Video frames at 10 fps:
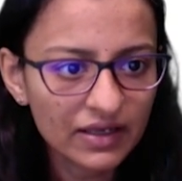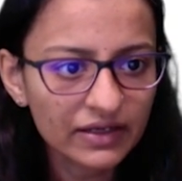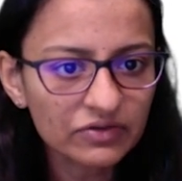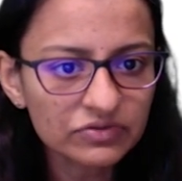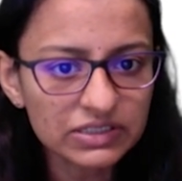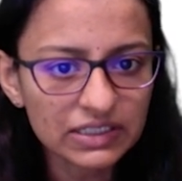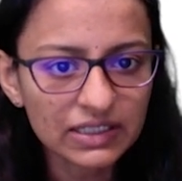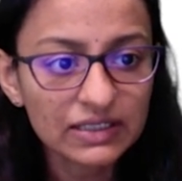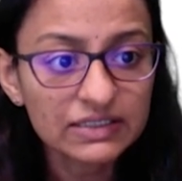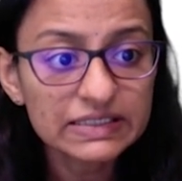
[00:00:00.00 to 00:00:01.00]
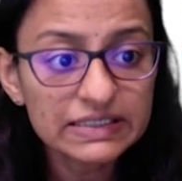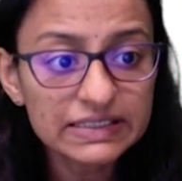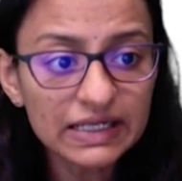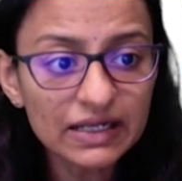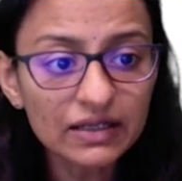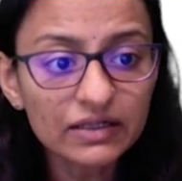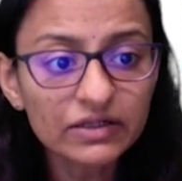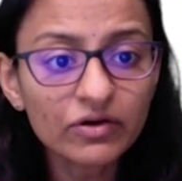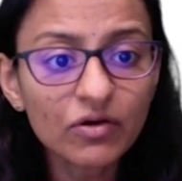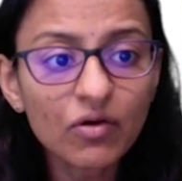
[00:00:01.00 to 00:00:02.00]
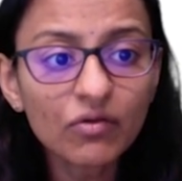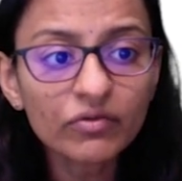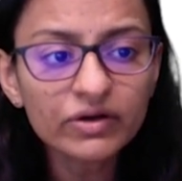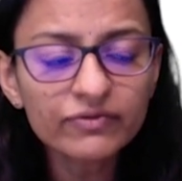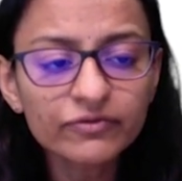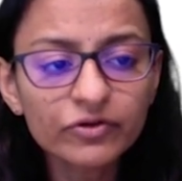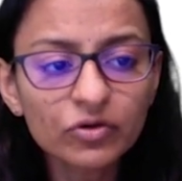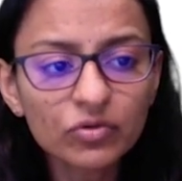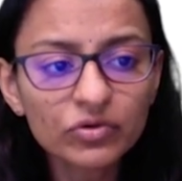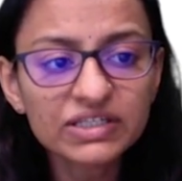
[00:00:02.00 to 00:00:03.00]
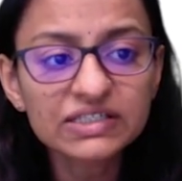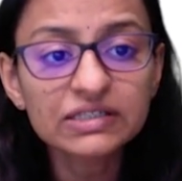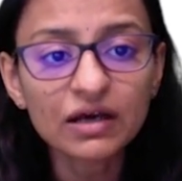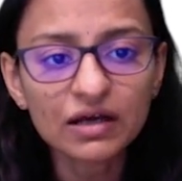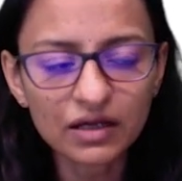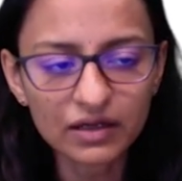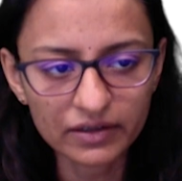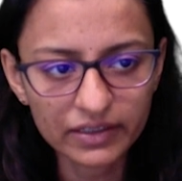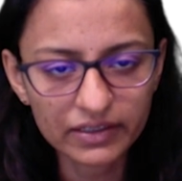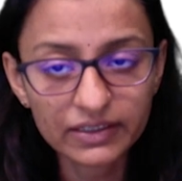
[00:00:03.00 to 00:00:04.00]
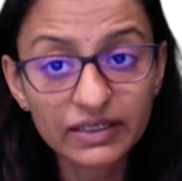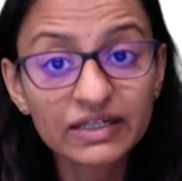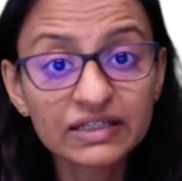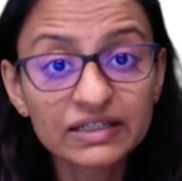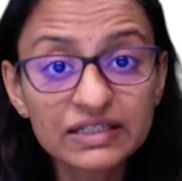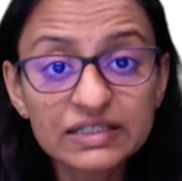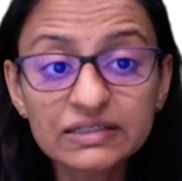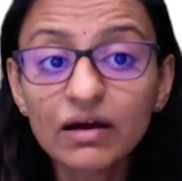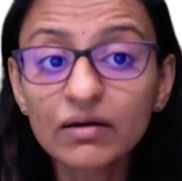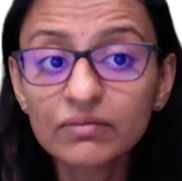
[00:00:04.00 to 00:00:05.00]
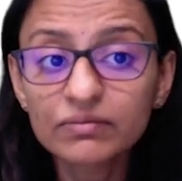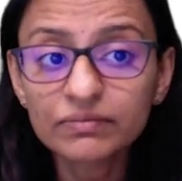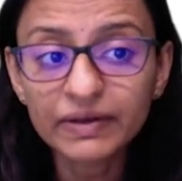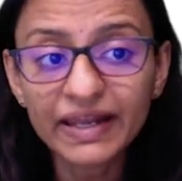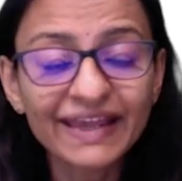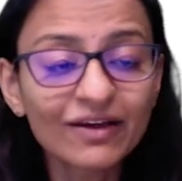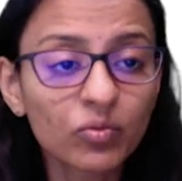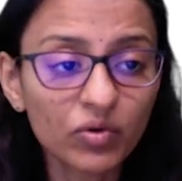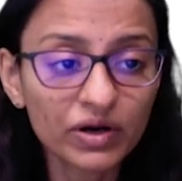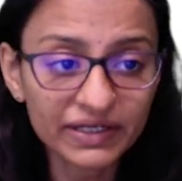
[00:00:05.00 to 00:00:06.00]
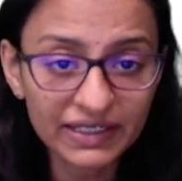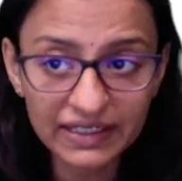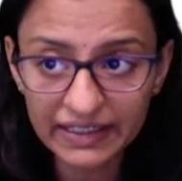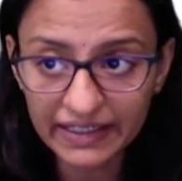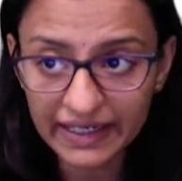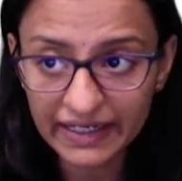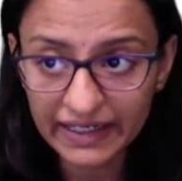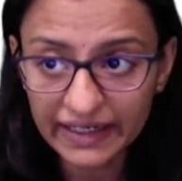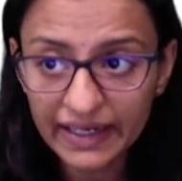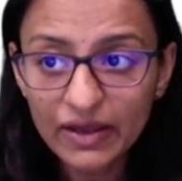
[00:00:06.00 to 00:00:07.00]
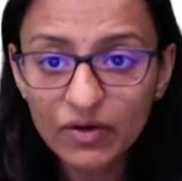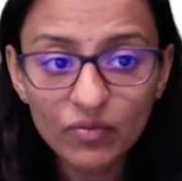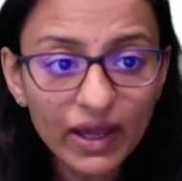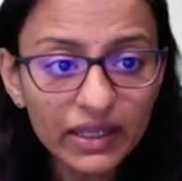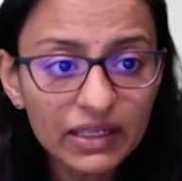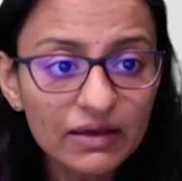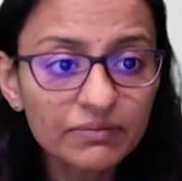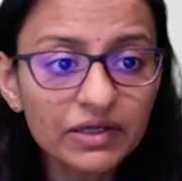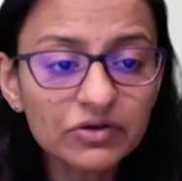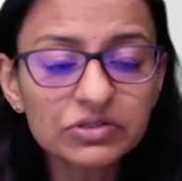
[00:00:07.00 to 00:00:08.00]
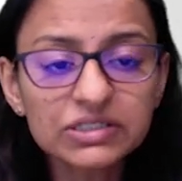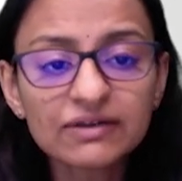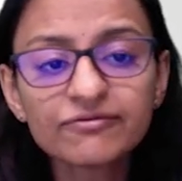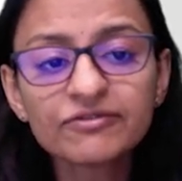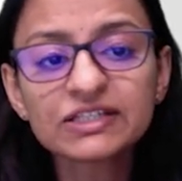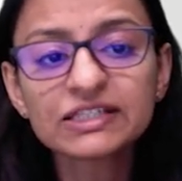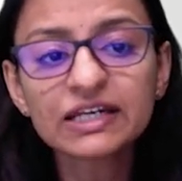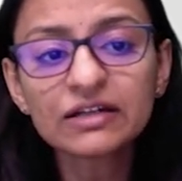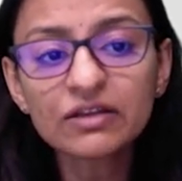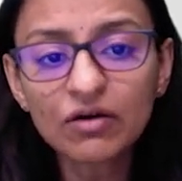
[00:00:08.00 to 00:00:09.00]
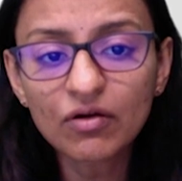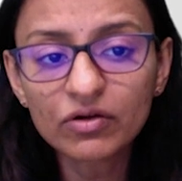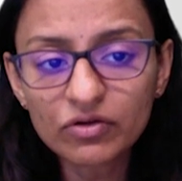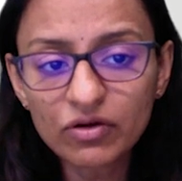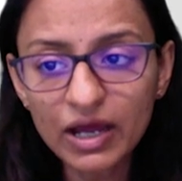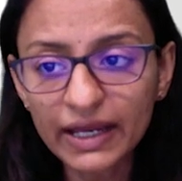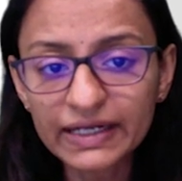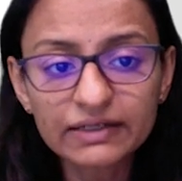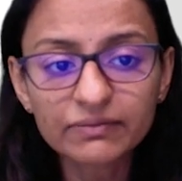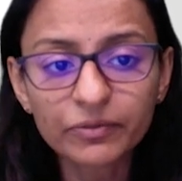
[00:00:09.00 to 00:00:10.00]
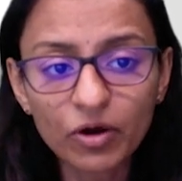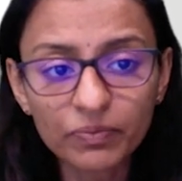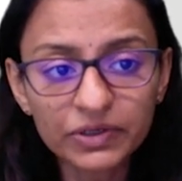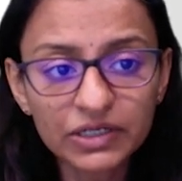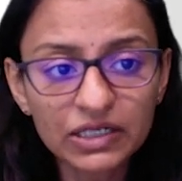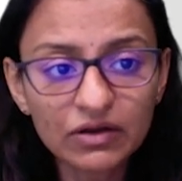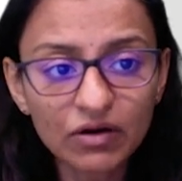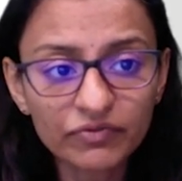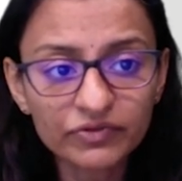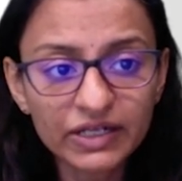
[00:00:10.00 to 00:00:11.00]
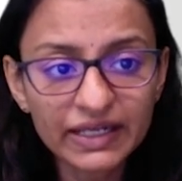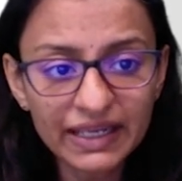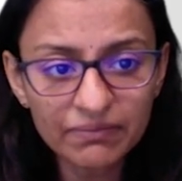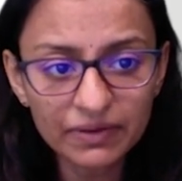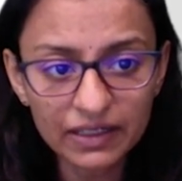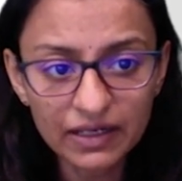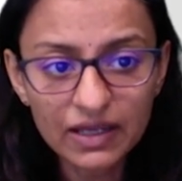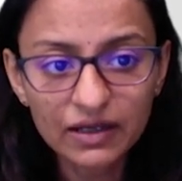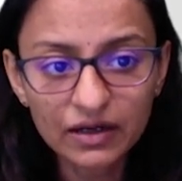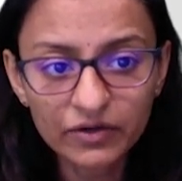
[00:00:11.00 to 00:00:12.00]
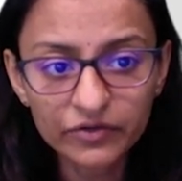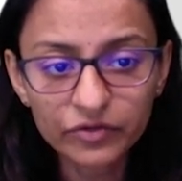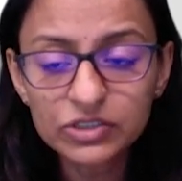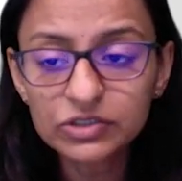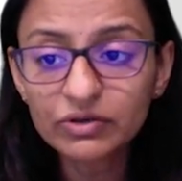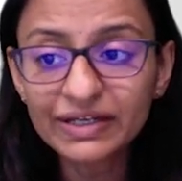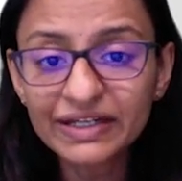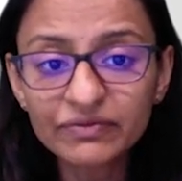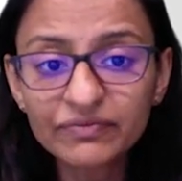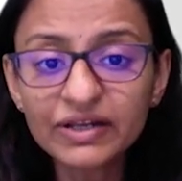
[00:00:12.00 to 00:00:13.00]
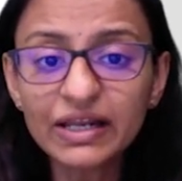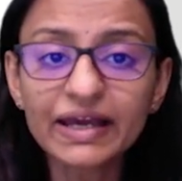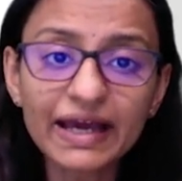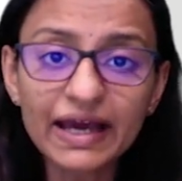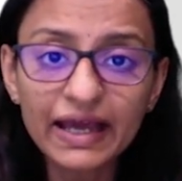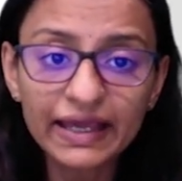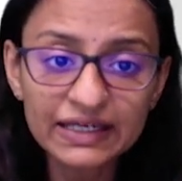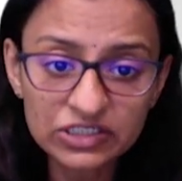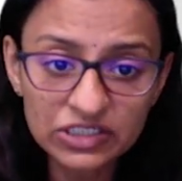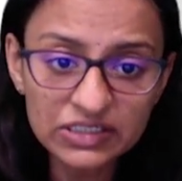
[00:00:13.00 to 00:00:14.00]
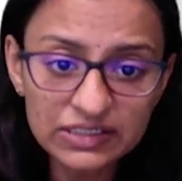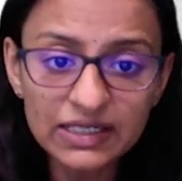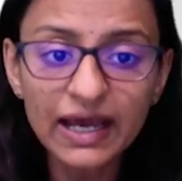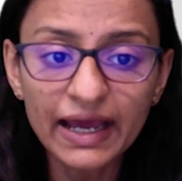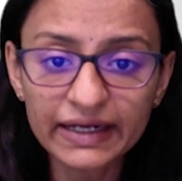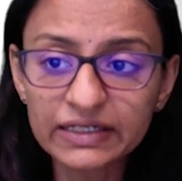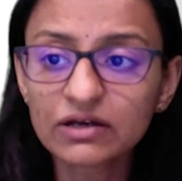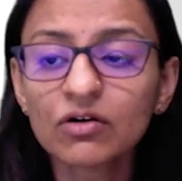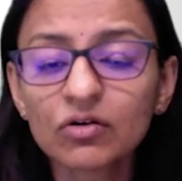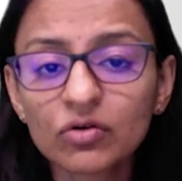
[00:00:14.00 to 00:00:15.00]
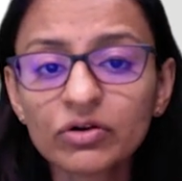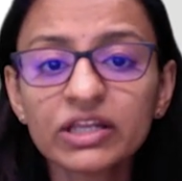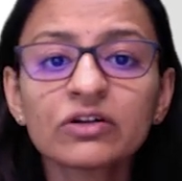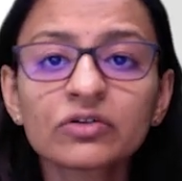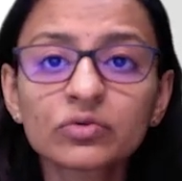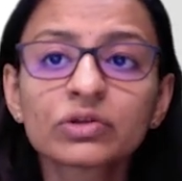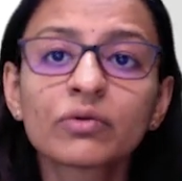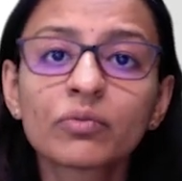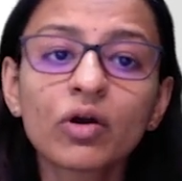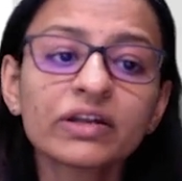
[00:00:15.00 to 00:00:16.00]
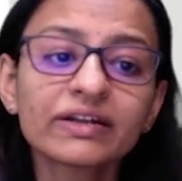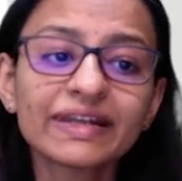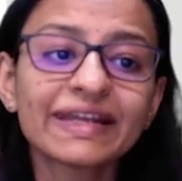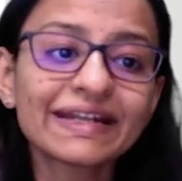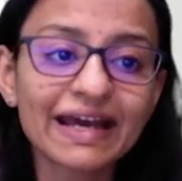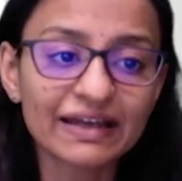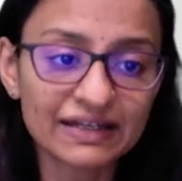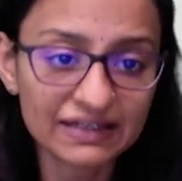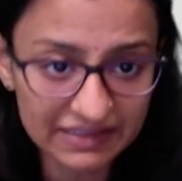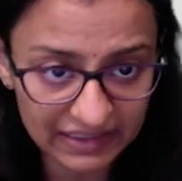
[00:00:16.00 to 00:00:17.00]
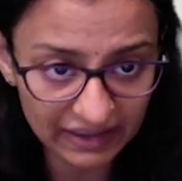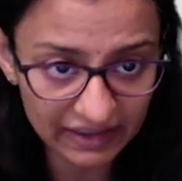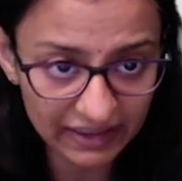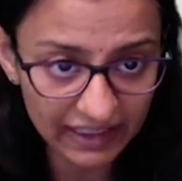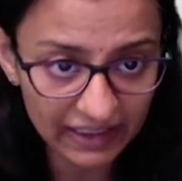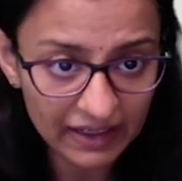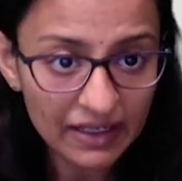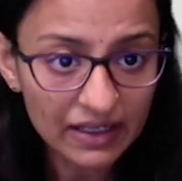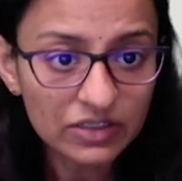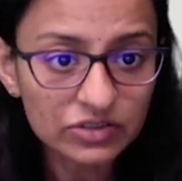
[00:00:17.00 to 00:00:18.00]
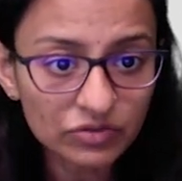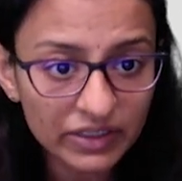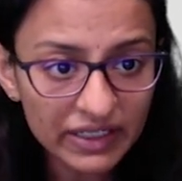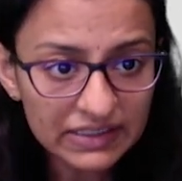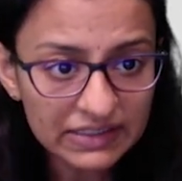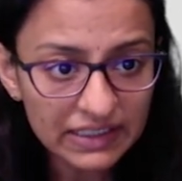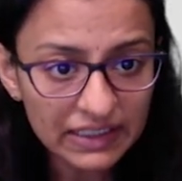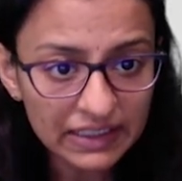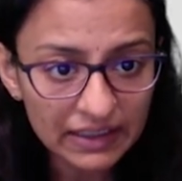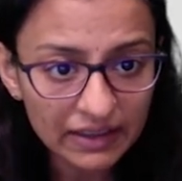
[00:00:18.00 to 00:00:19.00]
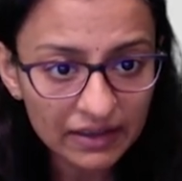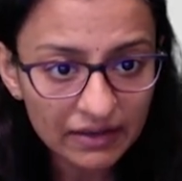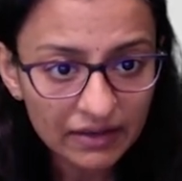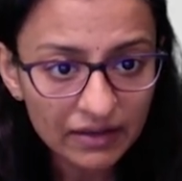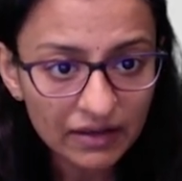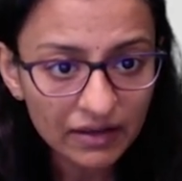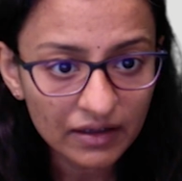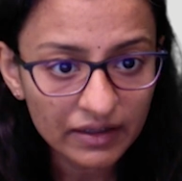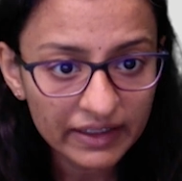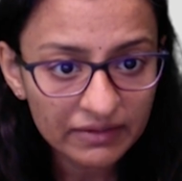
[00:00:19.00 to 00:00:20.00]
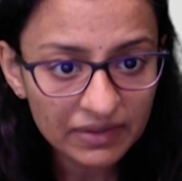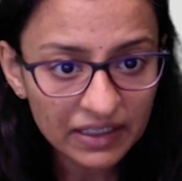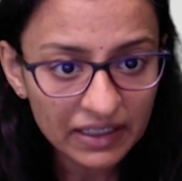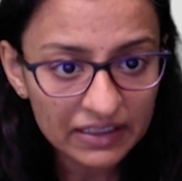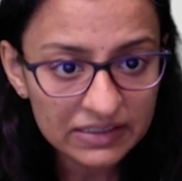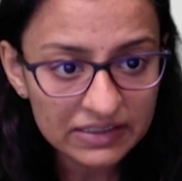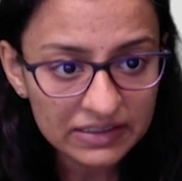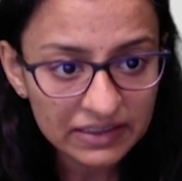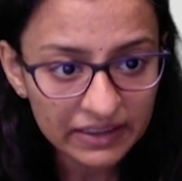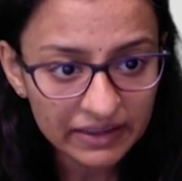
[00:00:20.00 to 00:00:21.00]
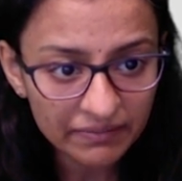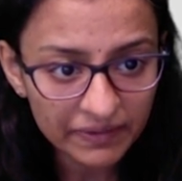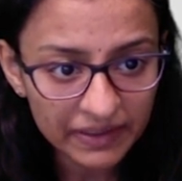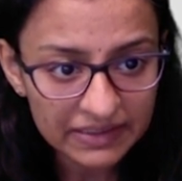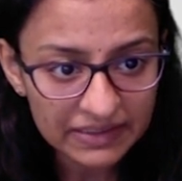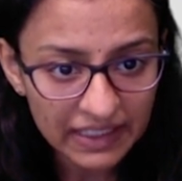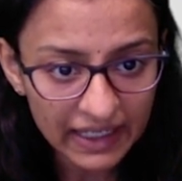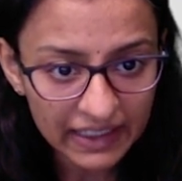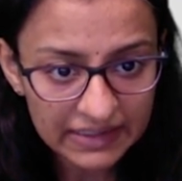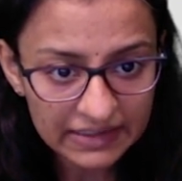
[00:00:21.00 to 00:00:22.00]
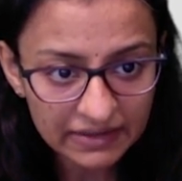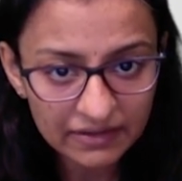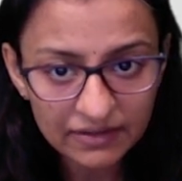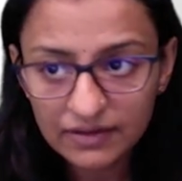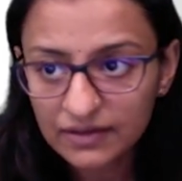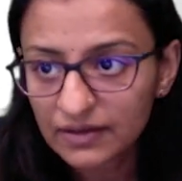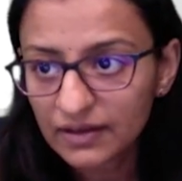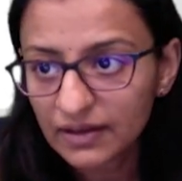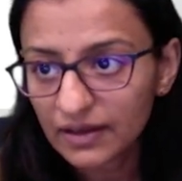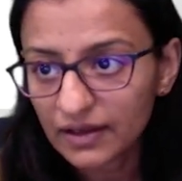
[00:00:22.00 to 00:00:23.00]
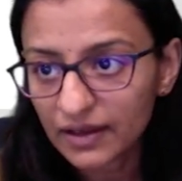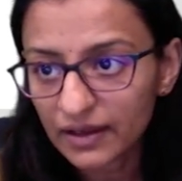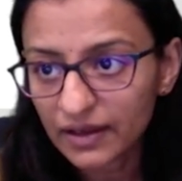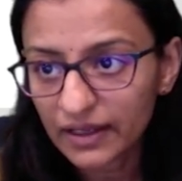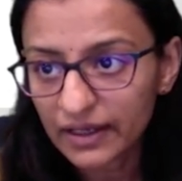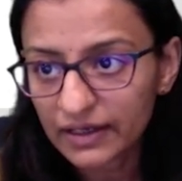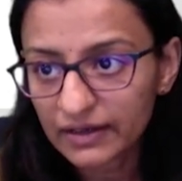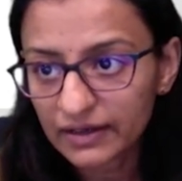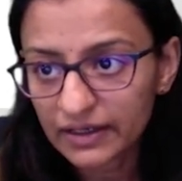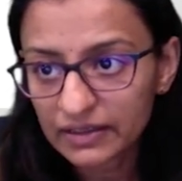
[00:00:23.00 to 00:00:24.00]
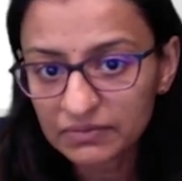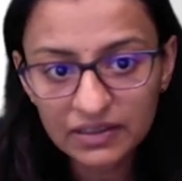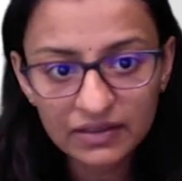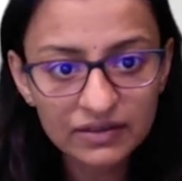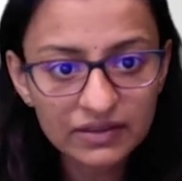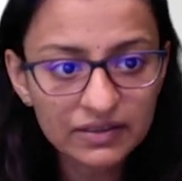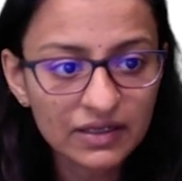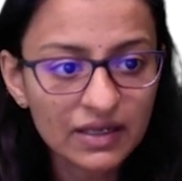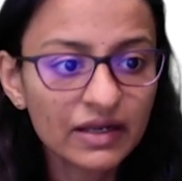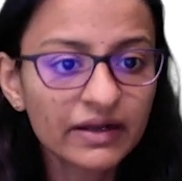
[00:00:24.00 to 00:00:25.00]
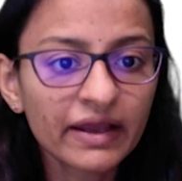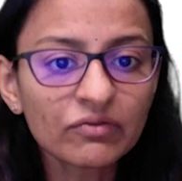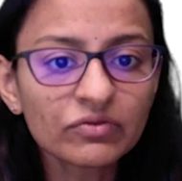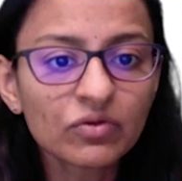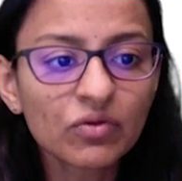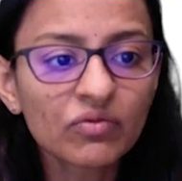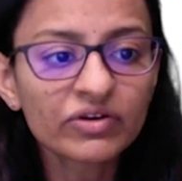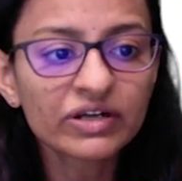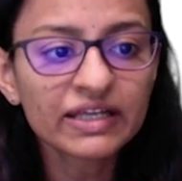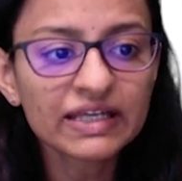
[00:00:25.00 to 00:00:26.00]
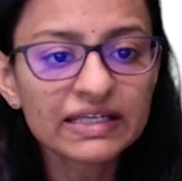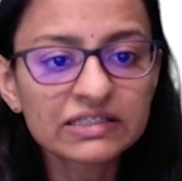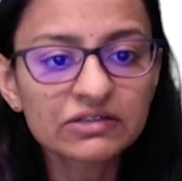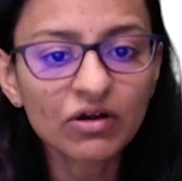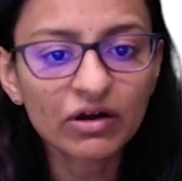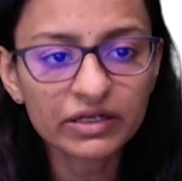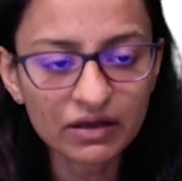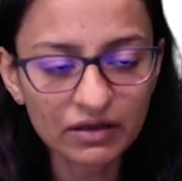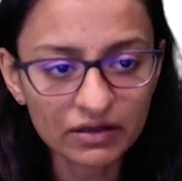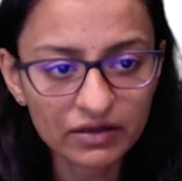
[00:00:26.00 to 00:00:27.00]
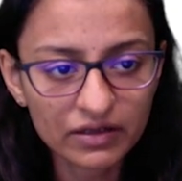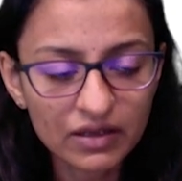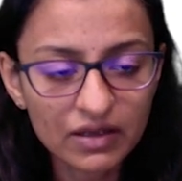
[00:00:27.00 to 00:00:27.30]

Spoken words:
Now see, still the overflow is occurred in this blank vertical gallery. Why? Because if we set the auto height property of the label control, so it will adjust height according to the what data it is contained. So let's say here, let me adjust the template size and let me run it. Now the overlay is not occurred.